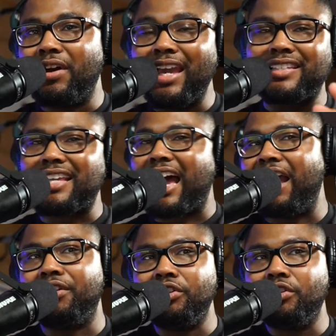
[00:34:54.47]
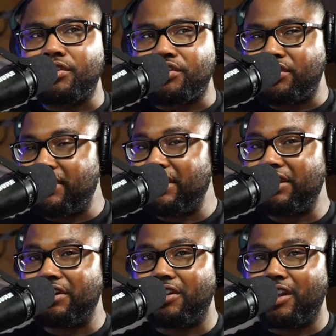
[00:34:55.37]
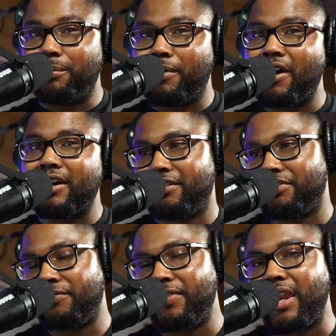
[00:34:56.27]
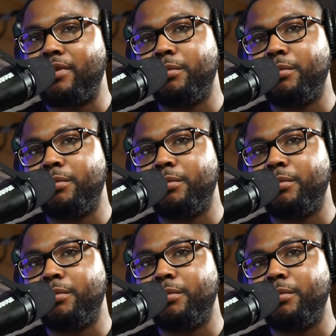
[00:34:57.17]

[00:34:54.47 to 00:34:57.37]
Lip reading: exiled. You are still a part of the family.